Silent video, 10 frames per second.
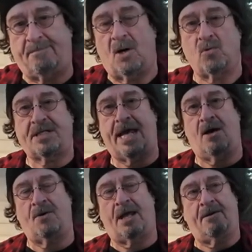I broke
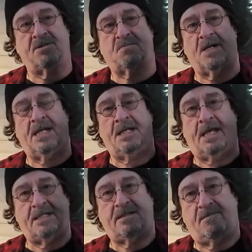down. I was bringing the
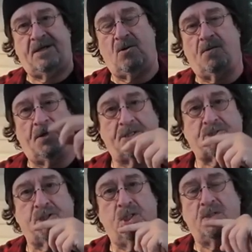A T V over to
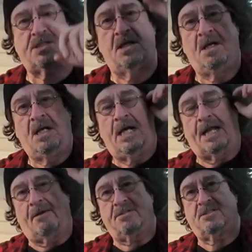True's,
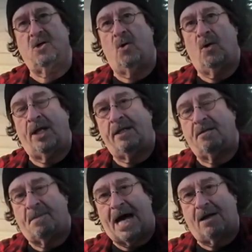and I was going
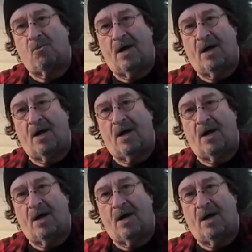the back